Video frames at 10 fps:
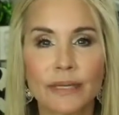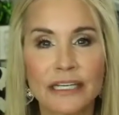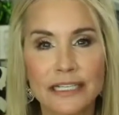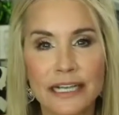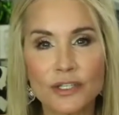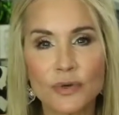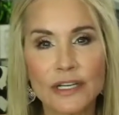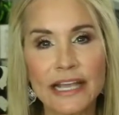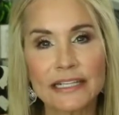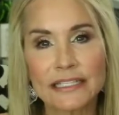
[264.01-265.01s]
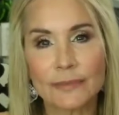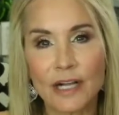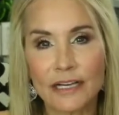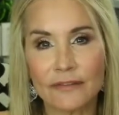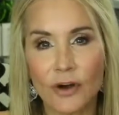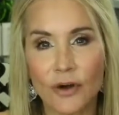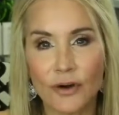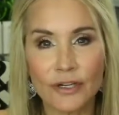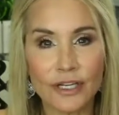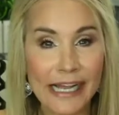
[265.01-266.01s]
but it does create some kind of
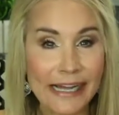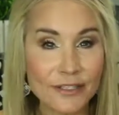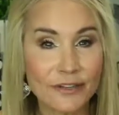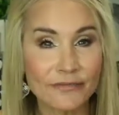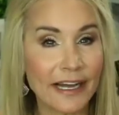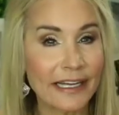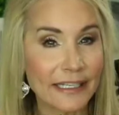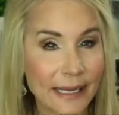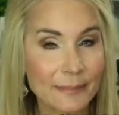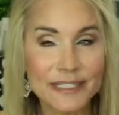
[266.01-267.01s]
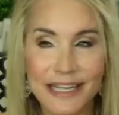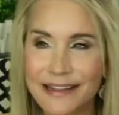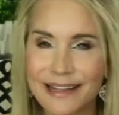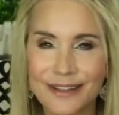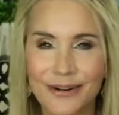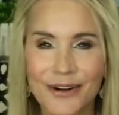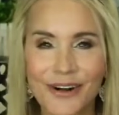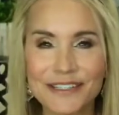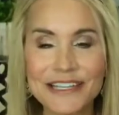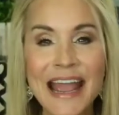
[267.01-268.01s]
hard calcified lumps, I think they're
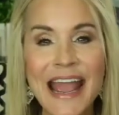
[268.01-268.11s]
called.